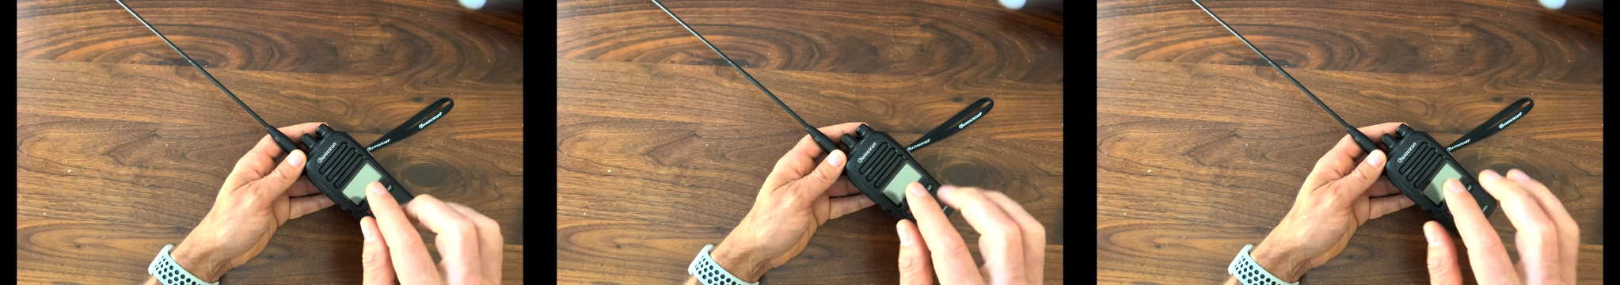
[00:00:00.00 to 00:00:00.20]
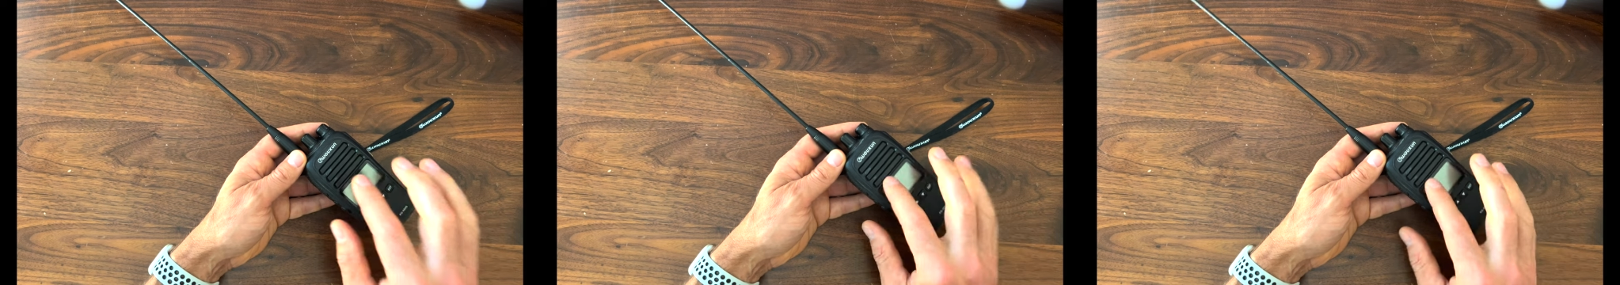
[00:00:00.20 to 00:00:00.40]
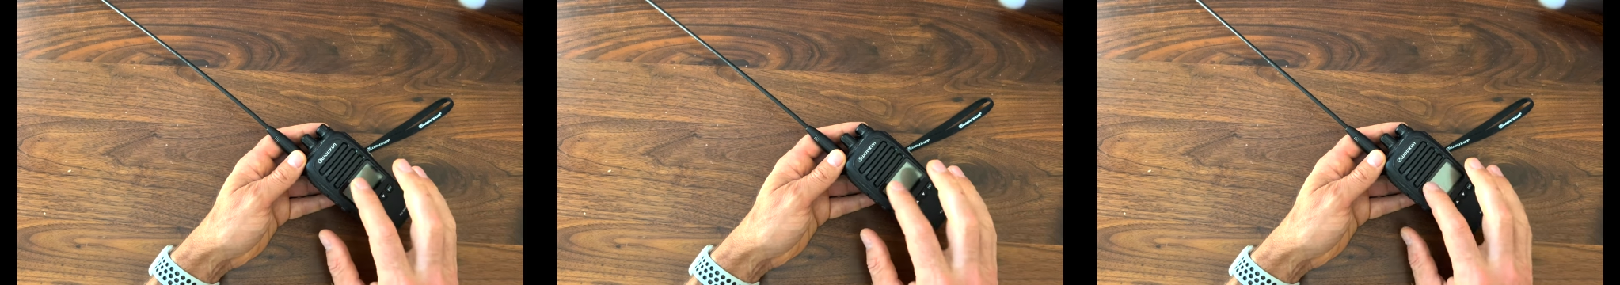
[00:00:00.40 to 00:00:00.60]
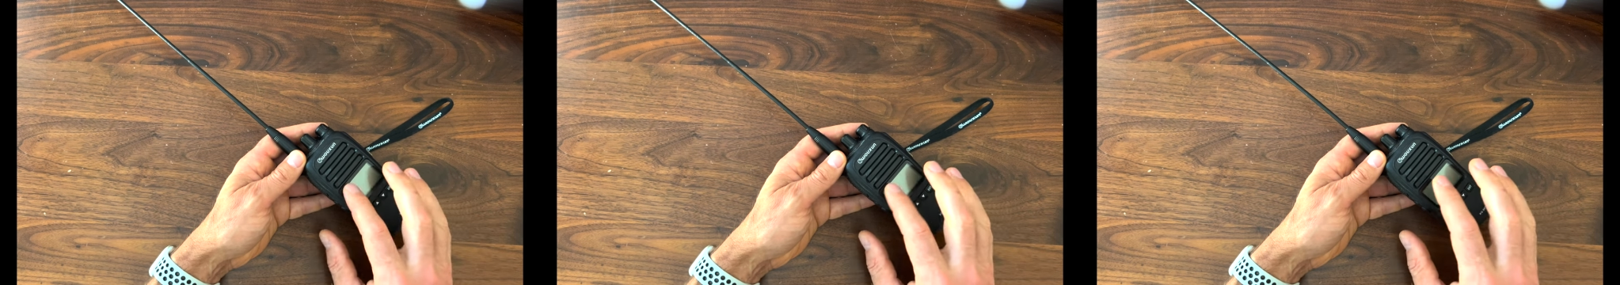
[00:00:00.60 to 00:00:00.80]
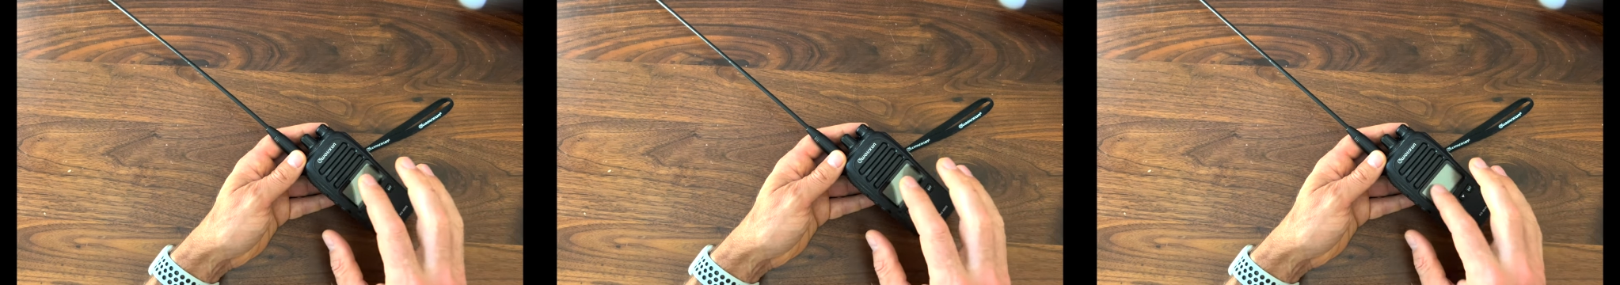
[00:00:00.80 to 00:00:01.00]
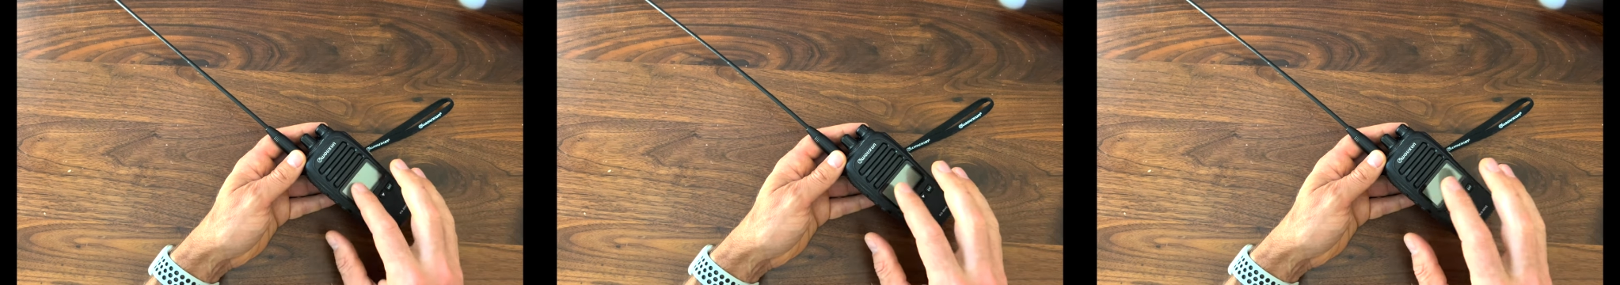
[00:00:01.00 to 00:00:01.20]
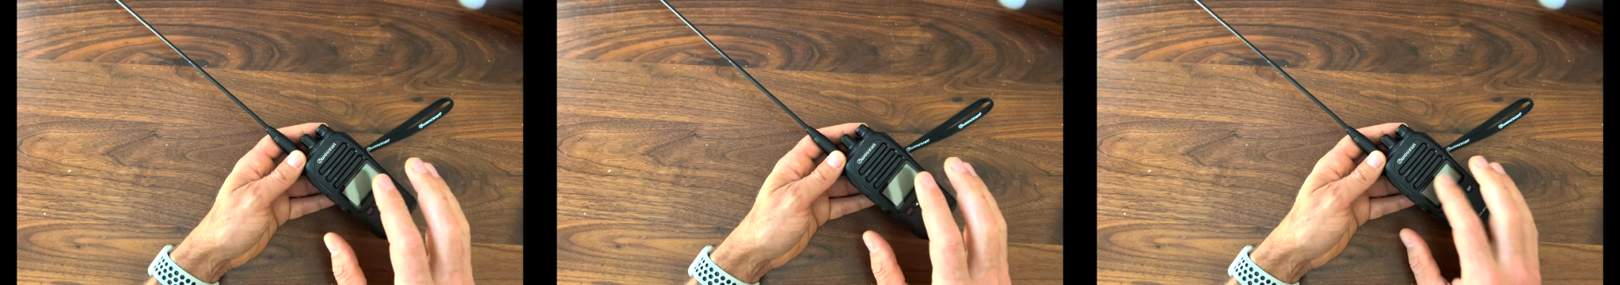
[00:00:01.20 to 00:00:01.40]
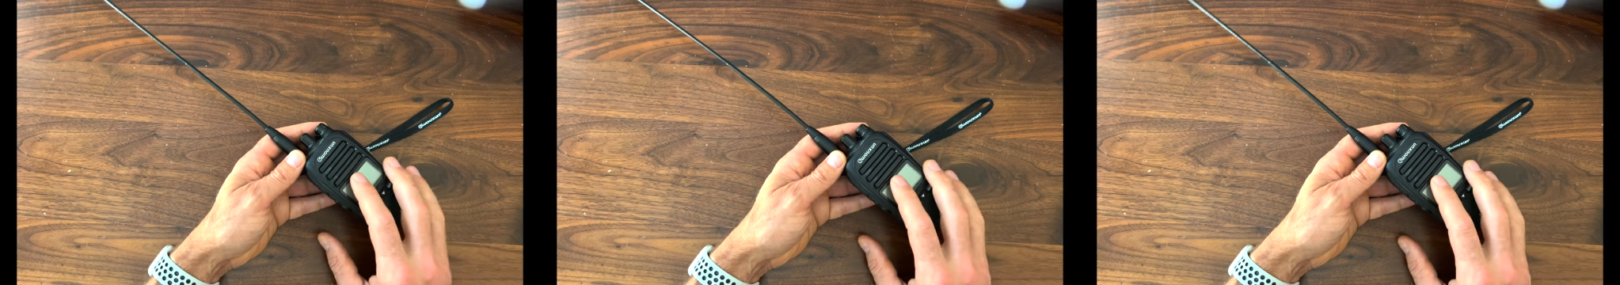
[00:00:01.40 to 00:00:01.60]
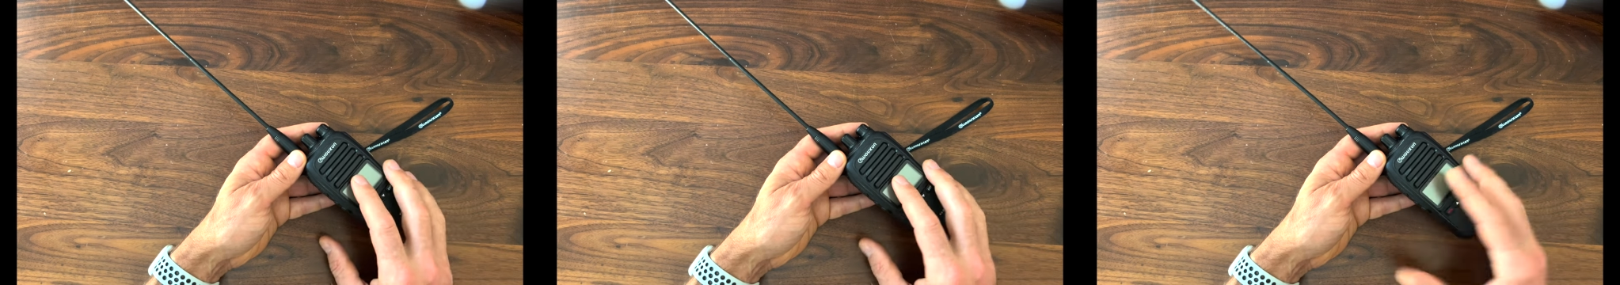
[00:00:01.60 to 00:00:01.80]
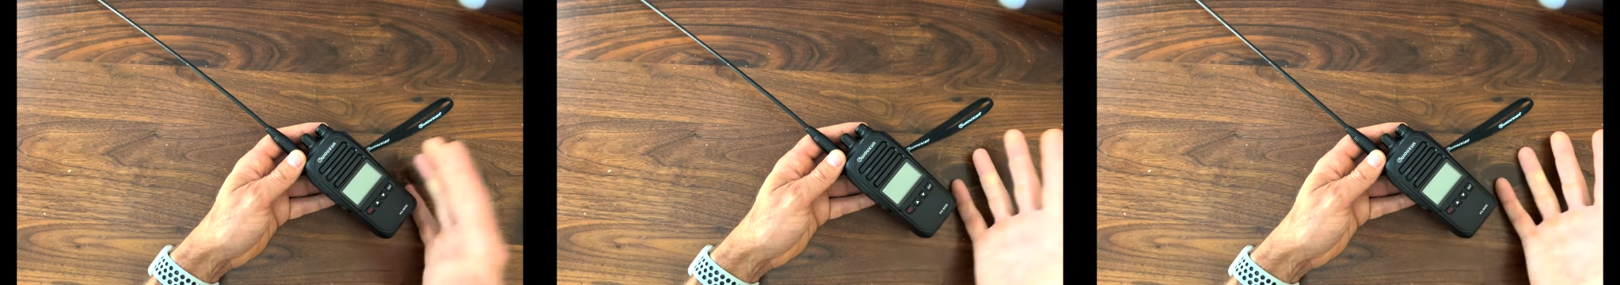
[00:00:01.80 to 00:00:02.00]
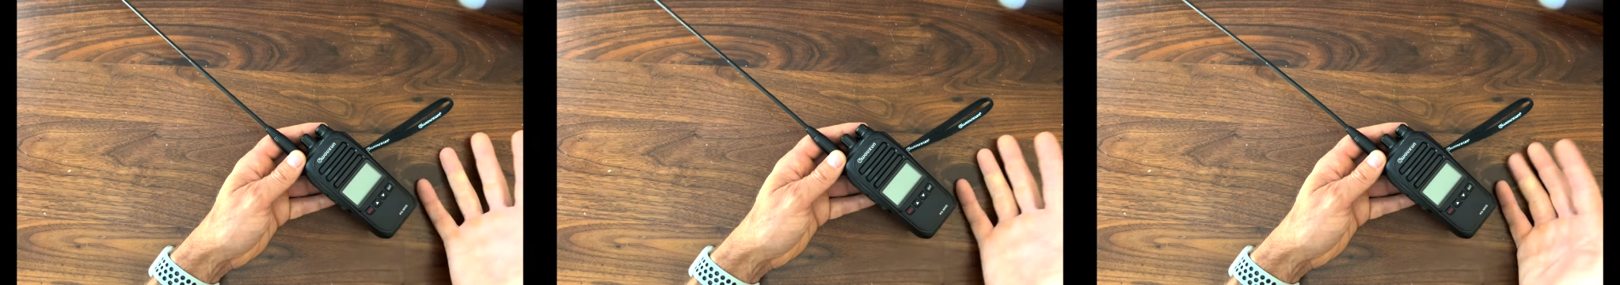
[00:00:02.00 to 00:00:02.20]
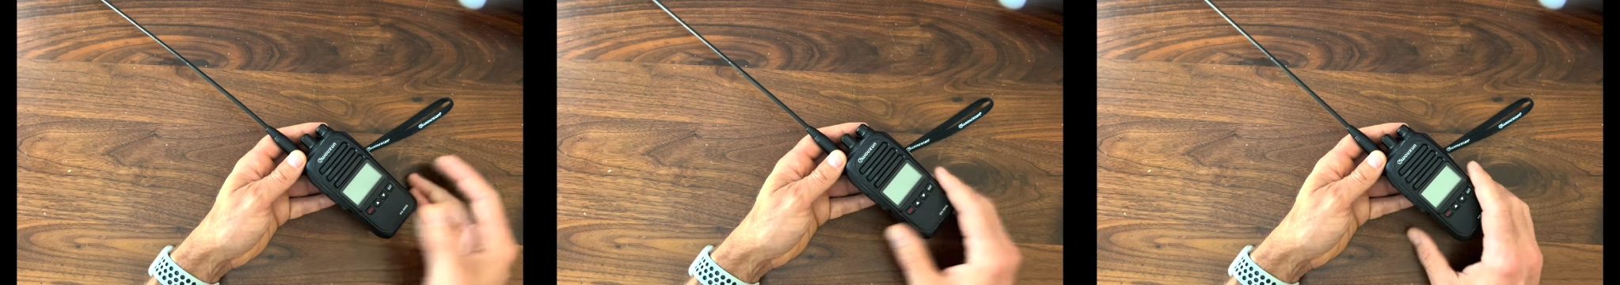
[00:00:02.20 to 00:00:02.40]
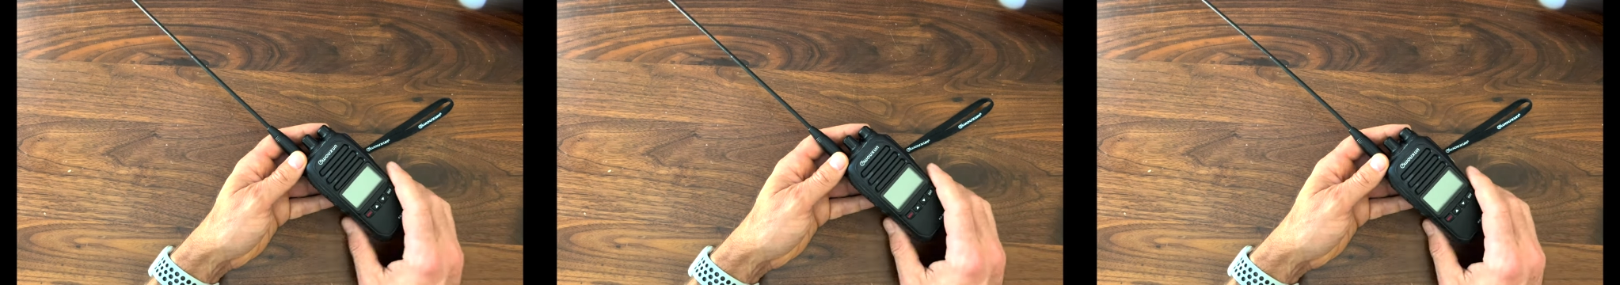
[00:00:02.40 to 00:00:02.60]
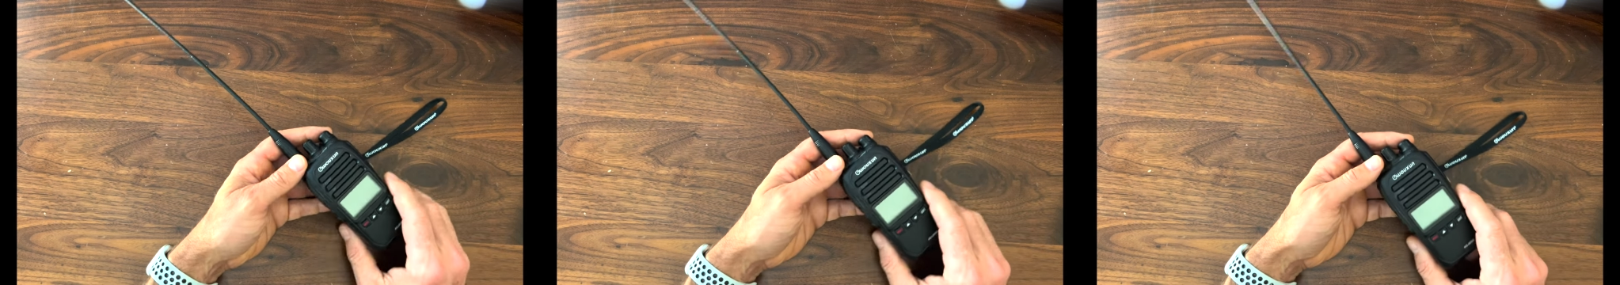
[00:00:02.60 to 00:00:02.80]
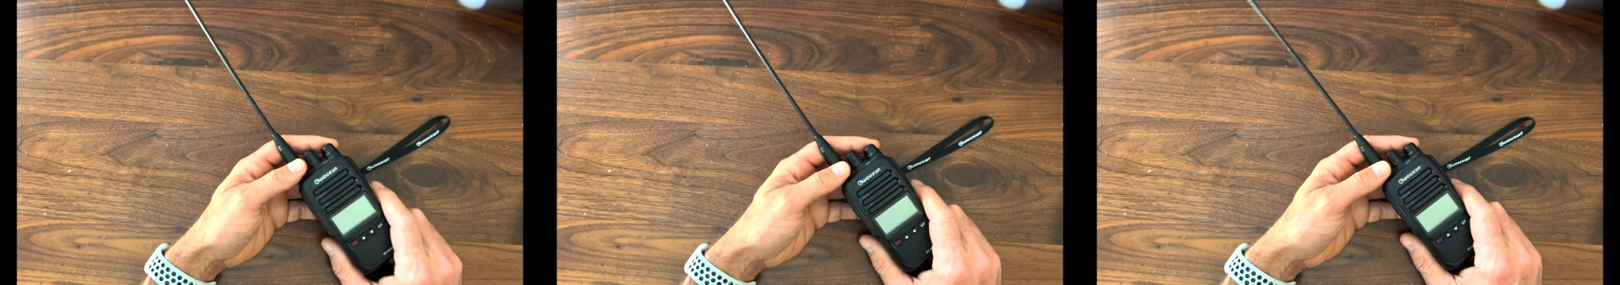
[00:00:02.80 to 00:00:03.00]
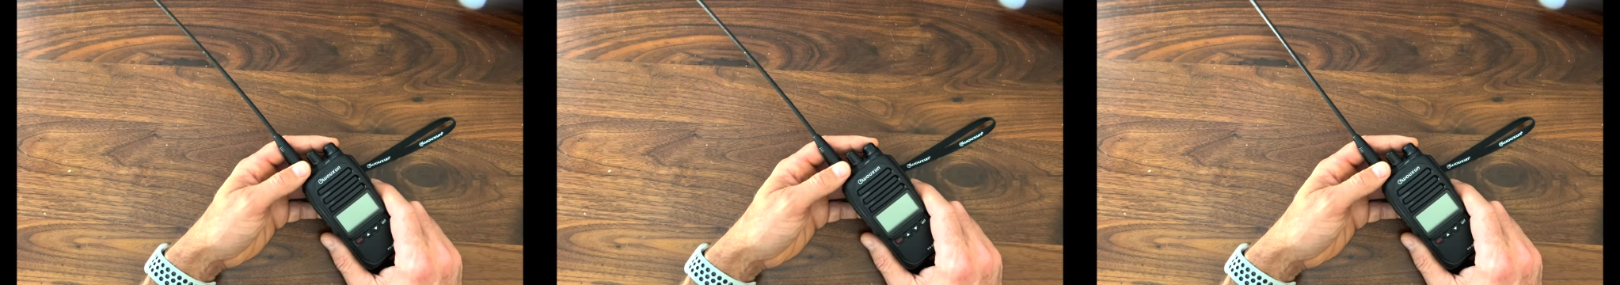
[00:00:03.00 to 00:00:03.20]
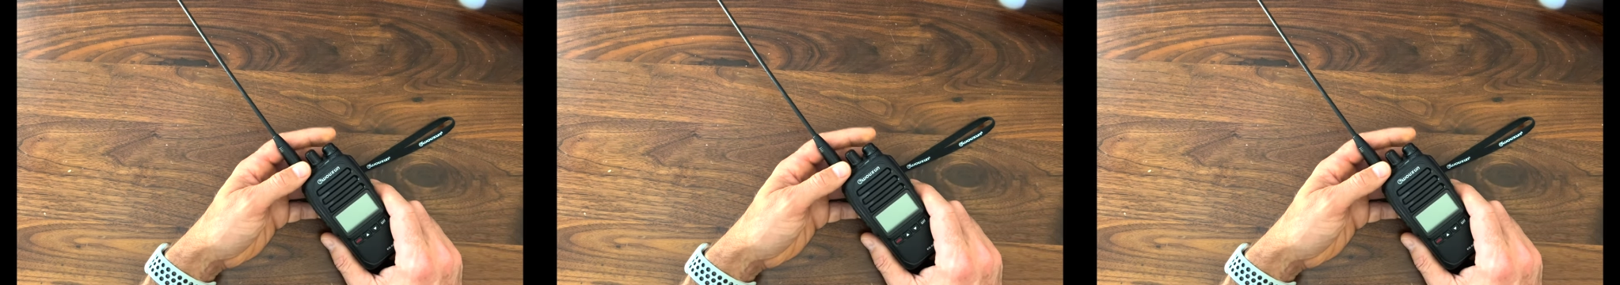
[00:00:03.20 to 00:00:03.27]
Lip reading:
Nobody's mouth can be seen.